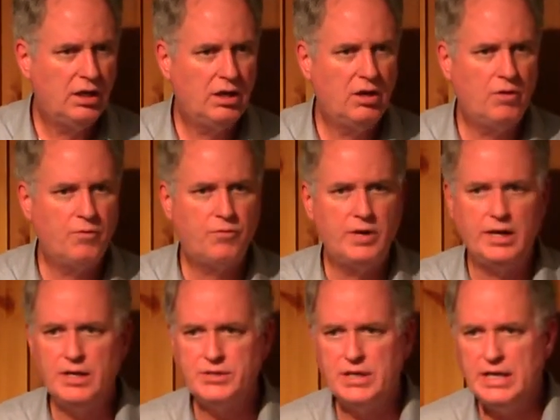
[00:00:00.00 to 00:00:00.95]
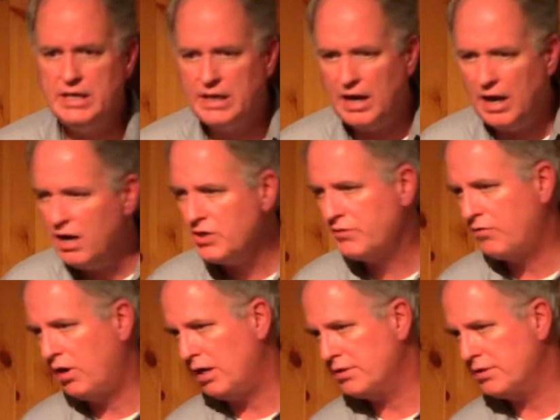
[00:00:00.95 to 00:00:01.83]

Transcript: No, friend, listen, he cares for